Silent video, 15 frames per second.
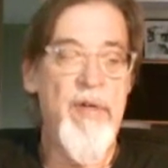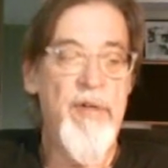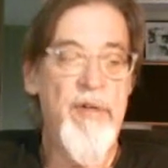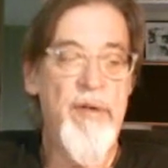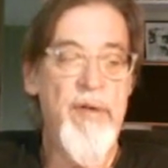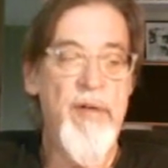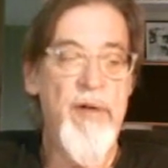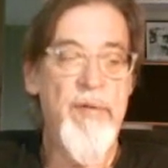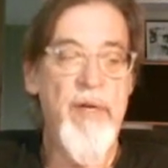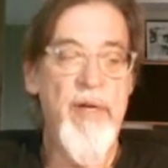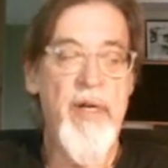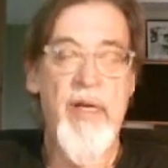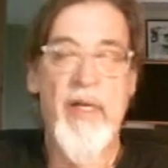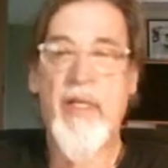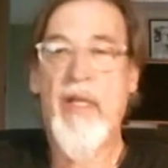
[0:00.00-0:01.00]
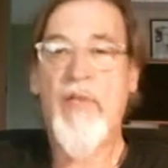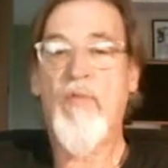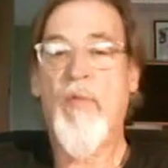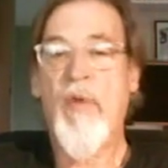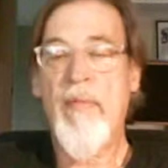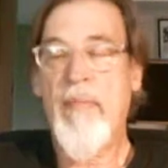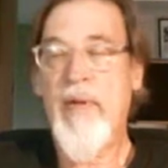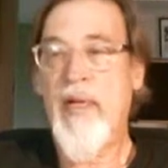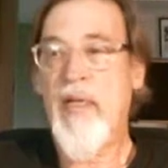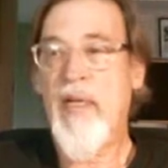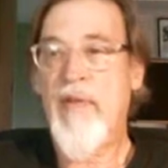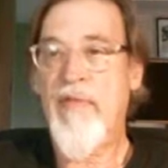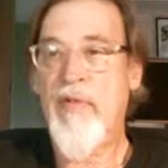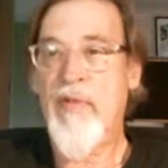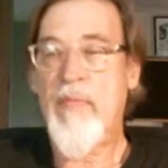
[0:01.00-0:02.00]
There are disputes
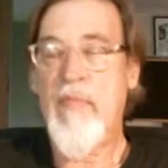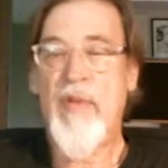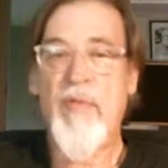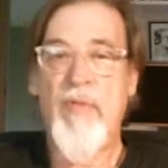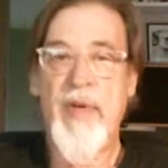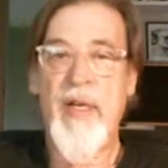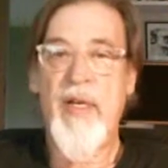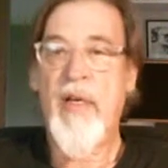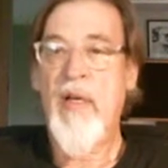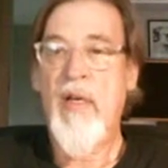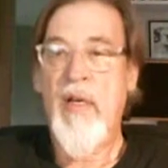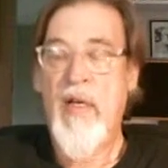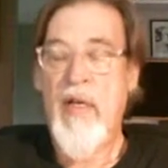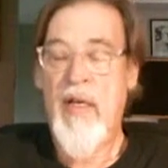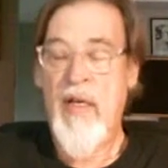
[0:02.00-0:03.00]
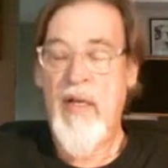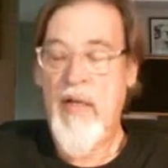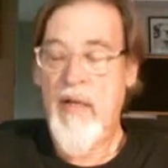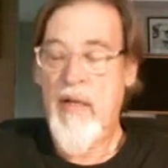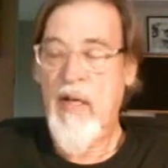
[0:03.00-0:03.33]
over aspects of the theory.